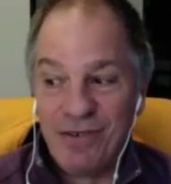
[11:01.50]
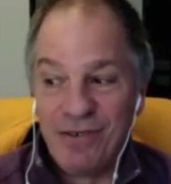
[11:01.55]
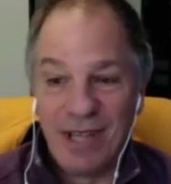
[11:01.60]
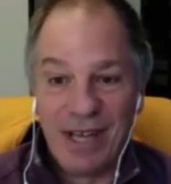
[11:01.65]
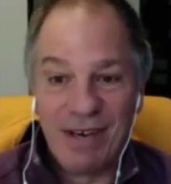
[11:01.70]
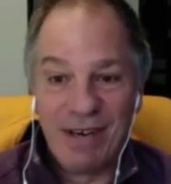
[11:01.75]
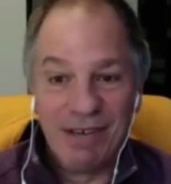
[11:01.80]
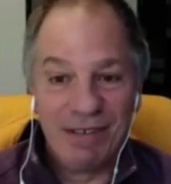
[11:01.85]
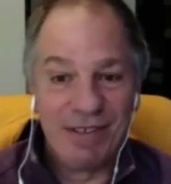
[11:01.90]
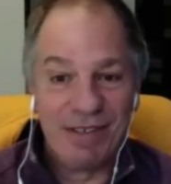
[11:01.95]

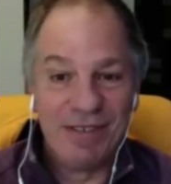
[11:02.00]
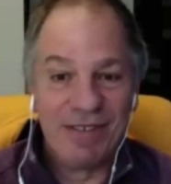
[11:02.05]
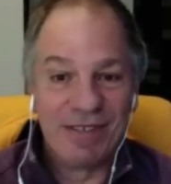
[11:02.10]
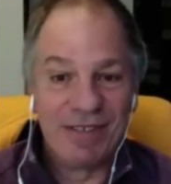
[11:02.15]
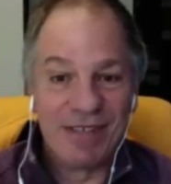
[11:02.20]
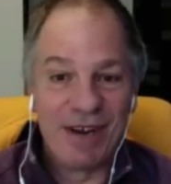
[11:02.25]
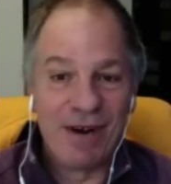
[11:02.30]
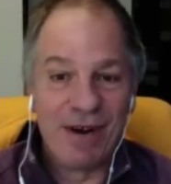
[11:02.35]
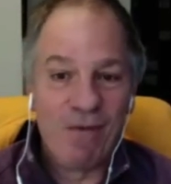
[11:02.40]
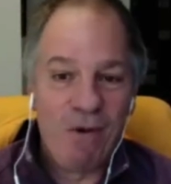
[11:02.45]
letters
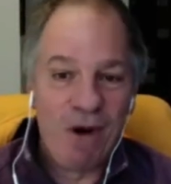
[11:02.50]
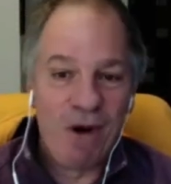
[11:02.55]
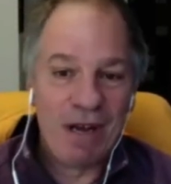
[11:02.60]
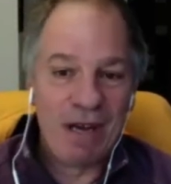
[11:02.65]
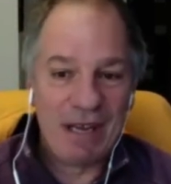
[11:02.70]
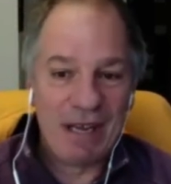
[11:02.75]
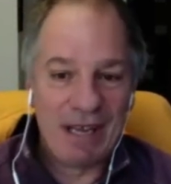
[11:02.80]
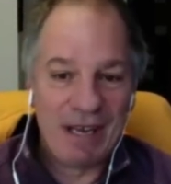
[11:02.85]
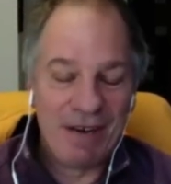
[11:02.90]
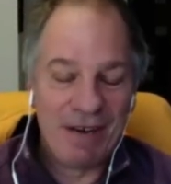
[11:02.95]
instead of 1
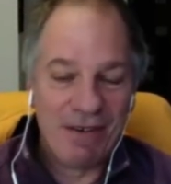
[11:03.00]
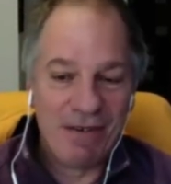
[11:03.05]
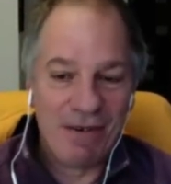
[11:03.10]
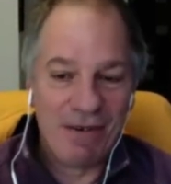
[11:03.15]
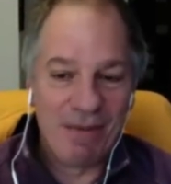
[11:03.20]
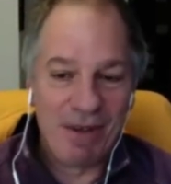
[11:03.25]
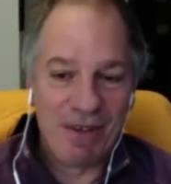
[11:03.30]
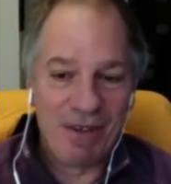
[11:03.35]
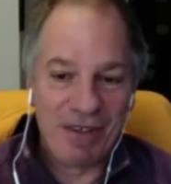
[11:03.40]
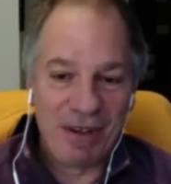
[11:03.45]
to get into a
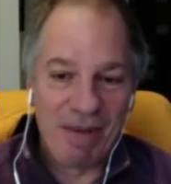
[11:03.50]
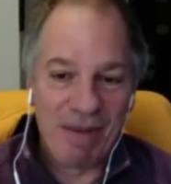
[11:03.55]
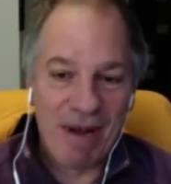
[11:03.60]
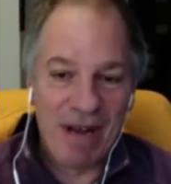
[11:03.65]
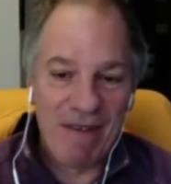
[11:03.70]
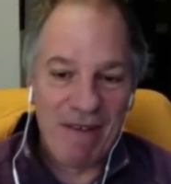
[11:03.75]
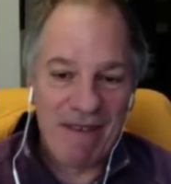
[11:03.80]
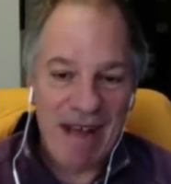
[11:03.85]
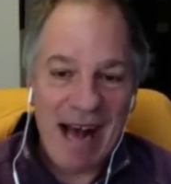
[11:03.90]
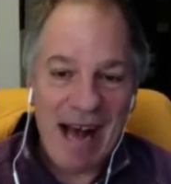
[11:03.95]
place like
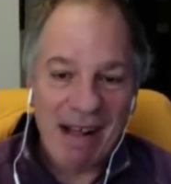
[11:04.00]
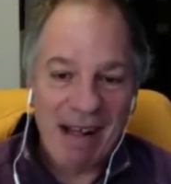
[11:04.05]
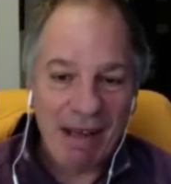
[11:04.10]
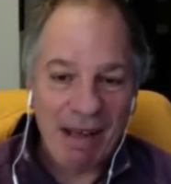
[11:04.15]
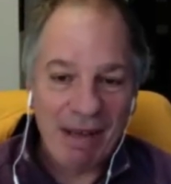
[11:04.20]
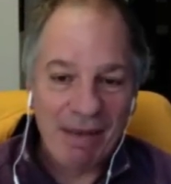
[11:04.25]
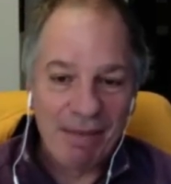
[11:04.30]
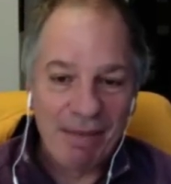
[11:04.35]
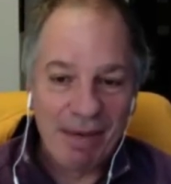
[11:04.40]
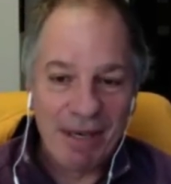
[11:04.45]
Pine Valley.
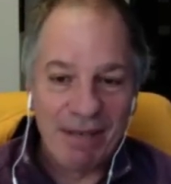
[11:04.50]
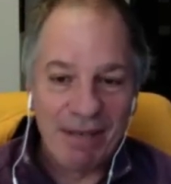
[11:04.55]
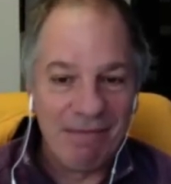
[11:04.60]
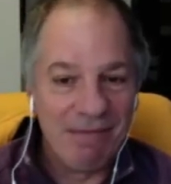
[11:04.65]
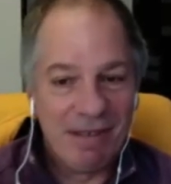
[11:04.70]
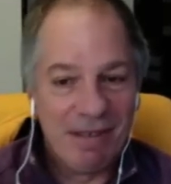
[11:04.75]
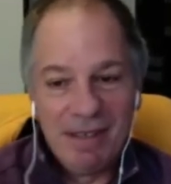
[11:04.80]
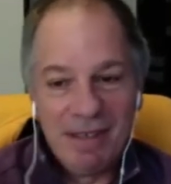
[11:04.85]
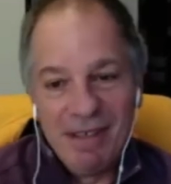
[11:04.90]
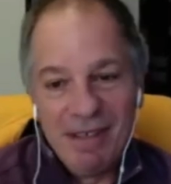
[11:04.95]
But,
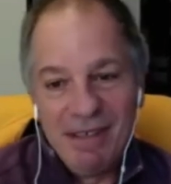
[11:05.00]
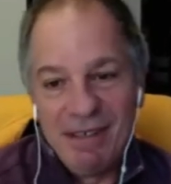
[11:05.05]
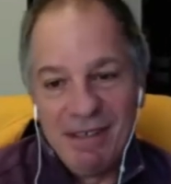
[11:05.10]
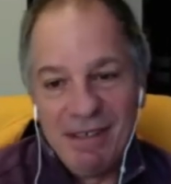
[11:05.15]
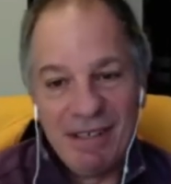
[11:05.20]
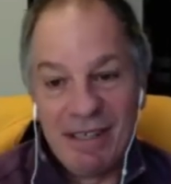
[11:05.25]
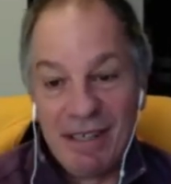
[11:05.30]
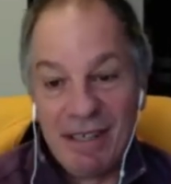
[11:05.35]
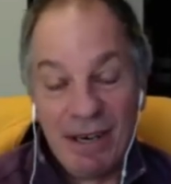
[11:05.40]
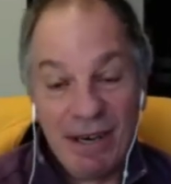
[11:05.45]

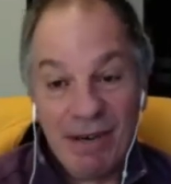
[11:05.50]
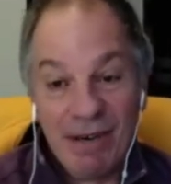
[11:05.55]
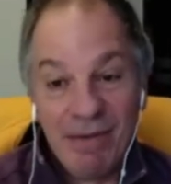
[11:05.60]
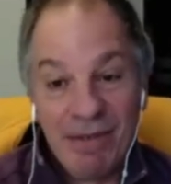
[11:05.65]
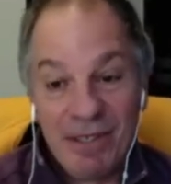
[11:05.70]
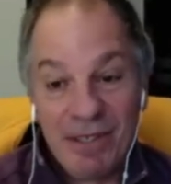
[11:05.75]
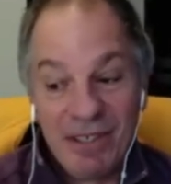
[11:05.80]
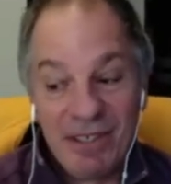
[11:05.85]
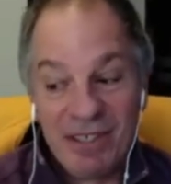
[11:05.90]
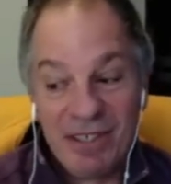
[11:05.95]
it
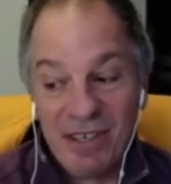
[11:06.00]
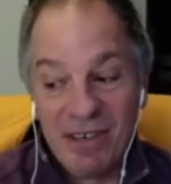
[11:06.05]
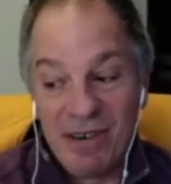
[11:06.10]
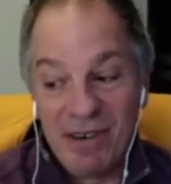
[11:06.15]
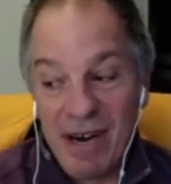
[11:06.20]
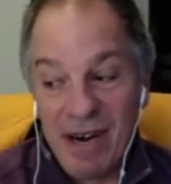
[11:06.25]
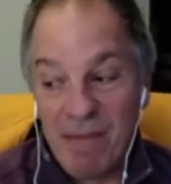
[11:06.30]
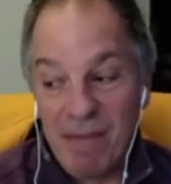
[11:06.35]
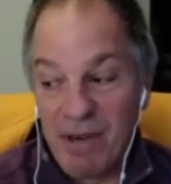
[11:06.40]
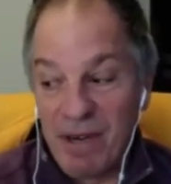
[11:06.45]
was just
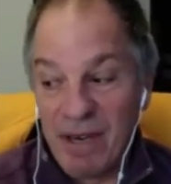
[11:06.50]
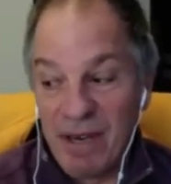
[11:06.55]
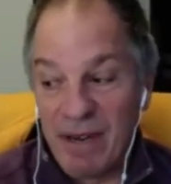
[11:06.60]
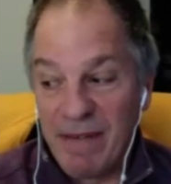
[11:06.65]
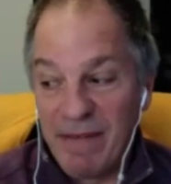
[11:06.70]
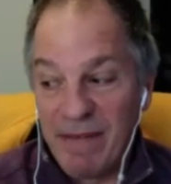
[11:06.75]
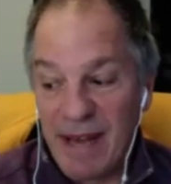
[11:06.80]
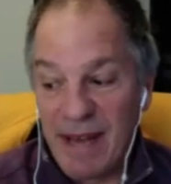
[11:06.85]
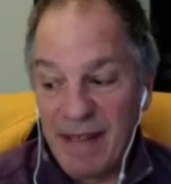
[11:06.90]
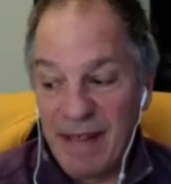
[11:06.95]
incredible. And
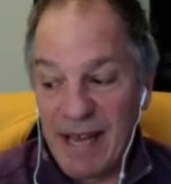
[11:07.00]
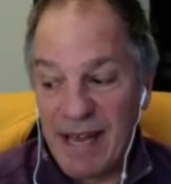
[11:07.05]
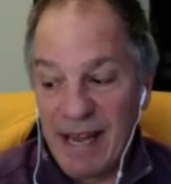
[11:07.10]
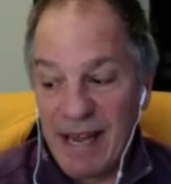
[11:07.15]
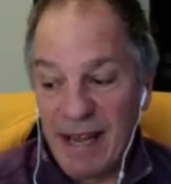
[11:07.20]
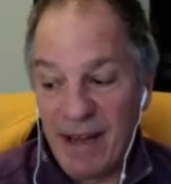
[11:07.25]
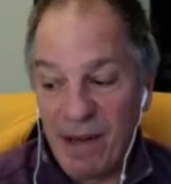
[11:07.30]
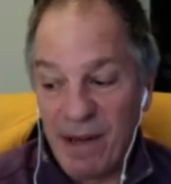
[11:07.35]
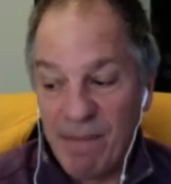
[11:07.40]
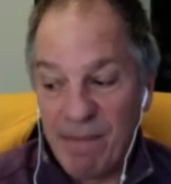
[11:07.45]
I've had that
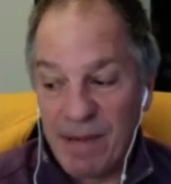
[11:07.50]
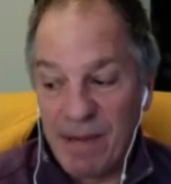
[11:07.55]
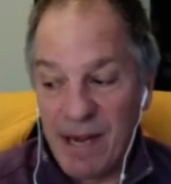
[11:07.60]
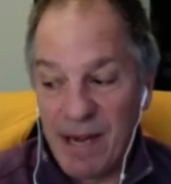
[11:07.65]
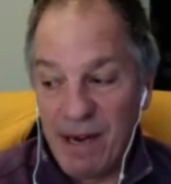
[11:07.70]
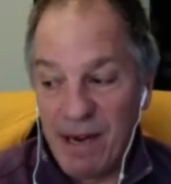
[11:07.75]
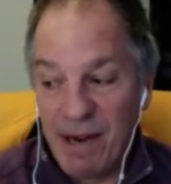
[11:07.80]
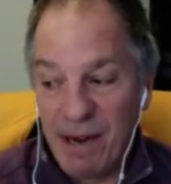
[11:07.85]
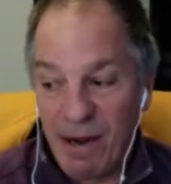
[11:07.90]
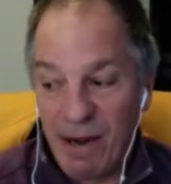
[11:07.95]
help
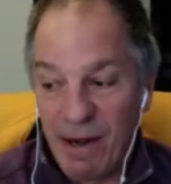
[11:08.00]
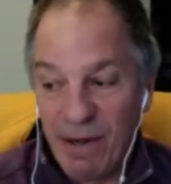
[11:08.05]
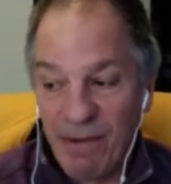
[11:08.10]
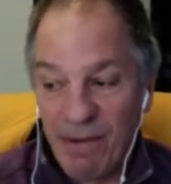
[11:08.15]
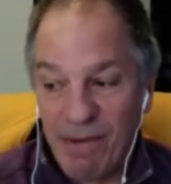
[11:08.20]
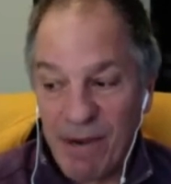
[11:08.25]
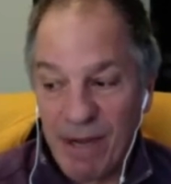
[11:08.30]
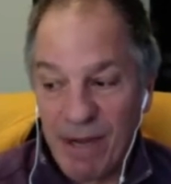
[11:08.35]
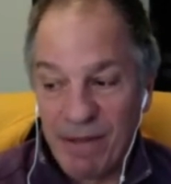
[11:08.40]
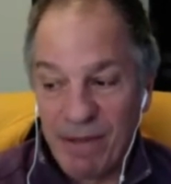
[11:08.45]
kind of all the
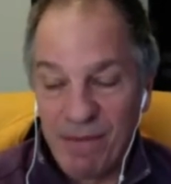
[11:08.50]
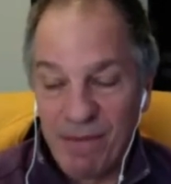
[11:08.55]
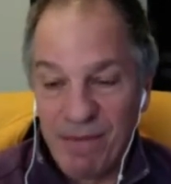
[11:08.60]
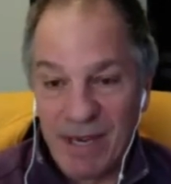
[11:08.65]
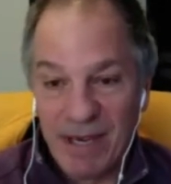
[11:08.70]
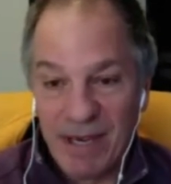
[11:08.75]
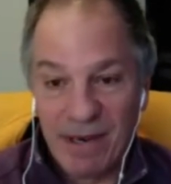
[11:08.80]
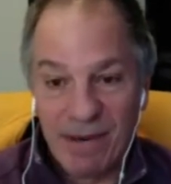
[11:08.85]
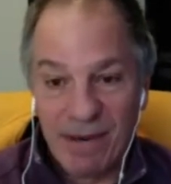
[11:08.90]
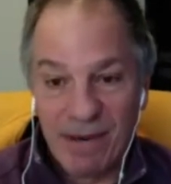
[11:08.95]
way through my
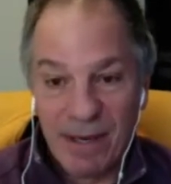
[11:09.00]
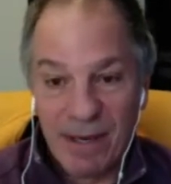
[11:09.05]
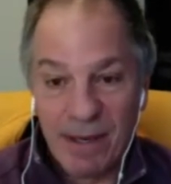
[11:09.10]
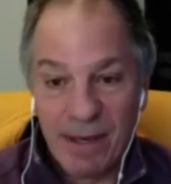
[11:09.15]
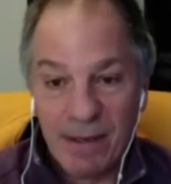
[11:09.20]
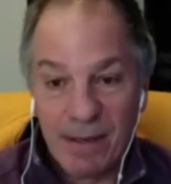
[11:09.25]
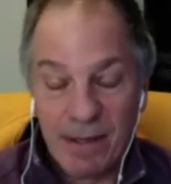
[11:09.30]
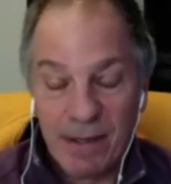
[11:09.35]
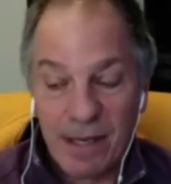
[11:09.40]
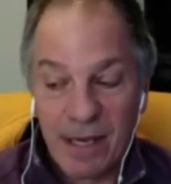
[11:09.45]
career.
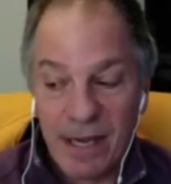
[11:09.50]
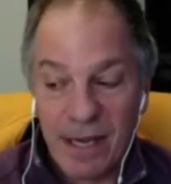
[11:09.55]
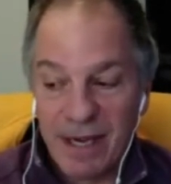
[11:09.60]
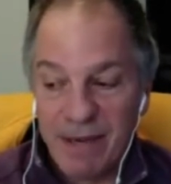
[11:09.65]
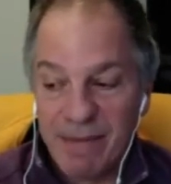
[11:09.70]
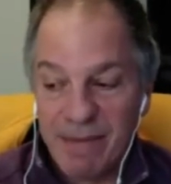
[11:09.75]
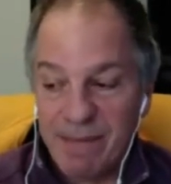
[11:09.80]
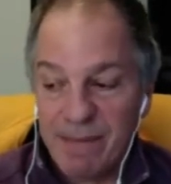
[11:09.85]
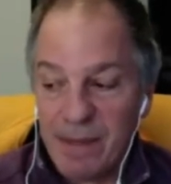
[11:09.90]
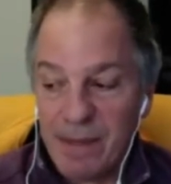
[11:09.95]

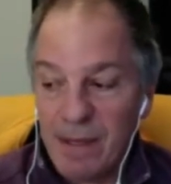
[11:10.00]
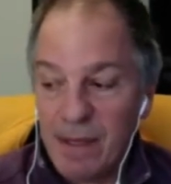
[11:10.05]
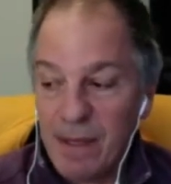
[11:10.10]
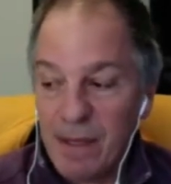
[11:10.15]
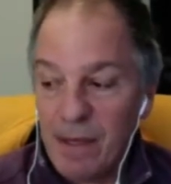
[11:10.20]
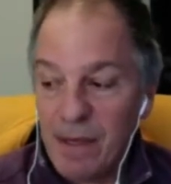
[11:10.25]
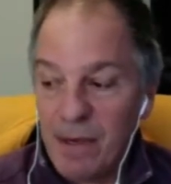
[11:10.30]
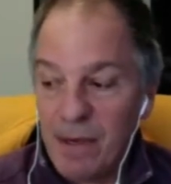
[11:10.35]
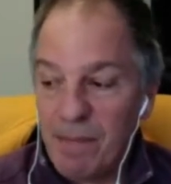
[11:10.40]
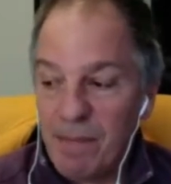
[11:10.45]

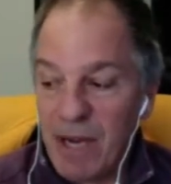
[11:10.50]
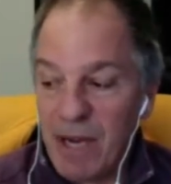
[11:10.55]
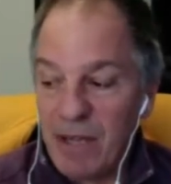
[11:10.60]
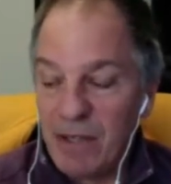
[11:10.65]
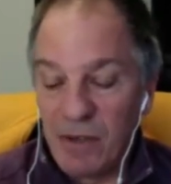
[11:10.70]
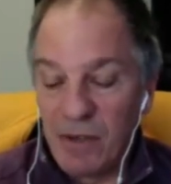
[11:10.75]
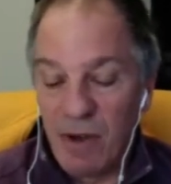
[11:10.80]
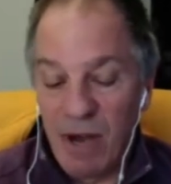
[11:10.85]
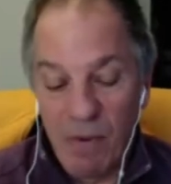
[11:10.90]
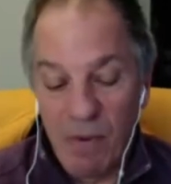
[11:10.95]

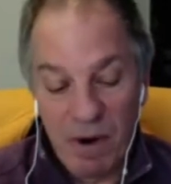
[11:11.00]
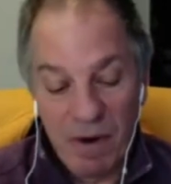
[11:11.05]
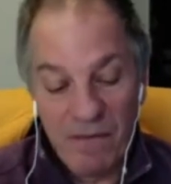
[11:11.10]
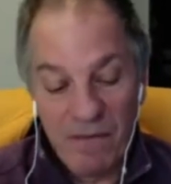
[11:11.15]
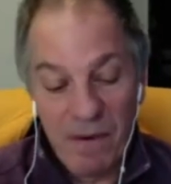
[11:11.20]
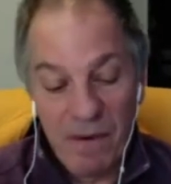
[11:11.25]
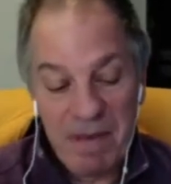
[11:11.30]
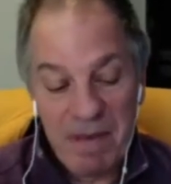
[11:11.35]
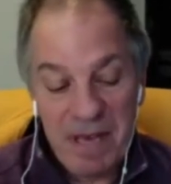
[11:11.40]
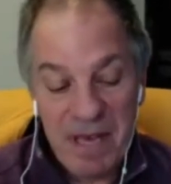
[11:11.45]
So I worked
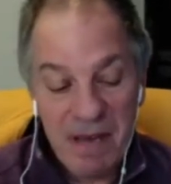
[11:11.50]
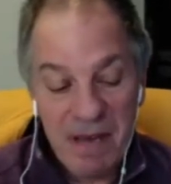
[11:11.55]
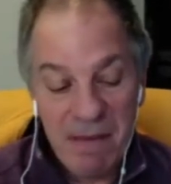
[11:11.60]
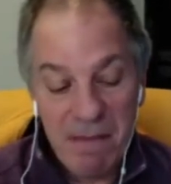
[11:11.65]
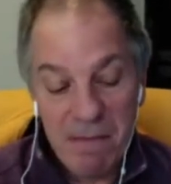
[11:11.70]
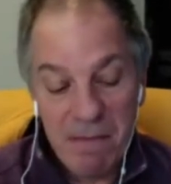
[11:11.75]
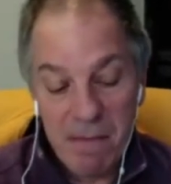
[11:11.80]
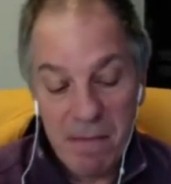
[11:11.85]
for Pete